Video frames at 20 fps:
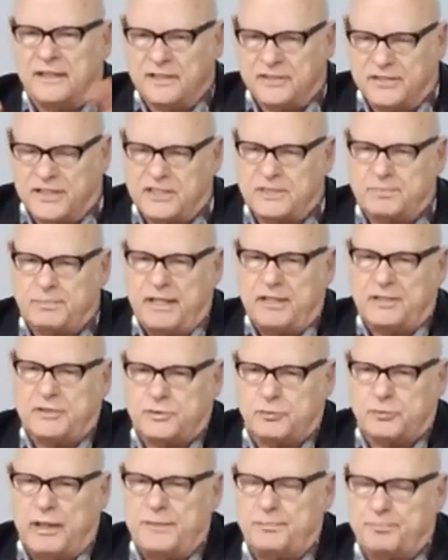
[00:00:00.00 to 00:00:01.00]
just be
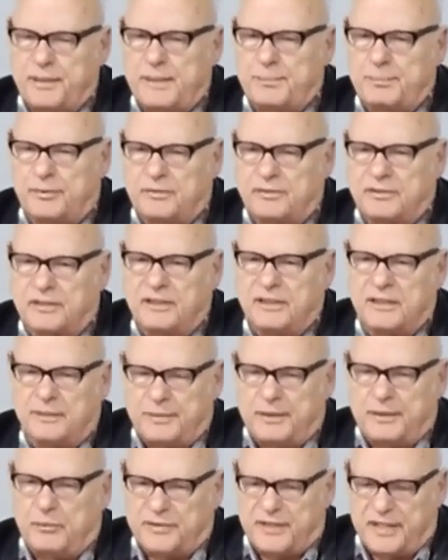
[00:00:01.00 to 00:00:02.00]
sweet people to be
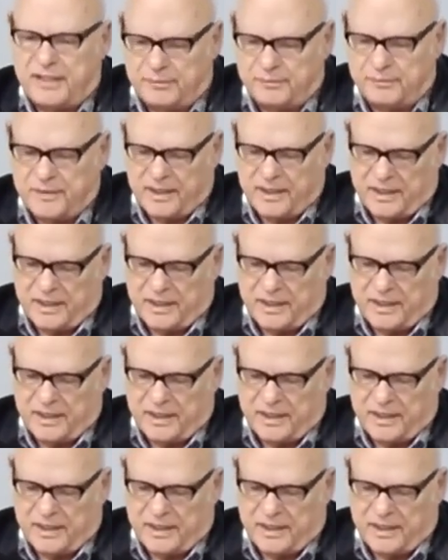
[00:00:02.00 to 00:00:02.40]
with Him.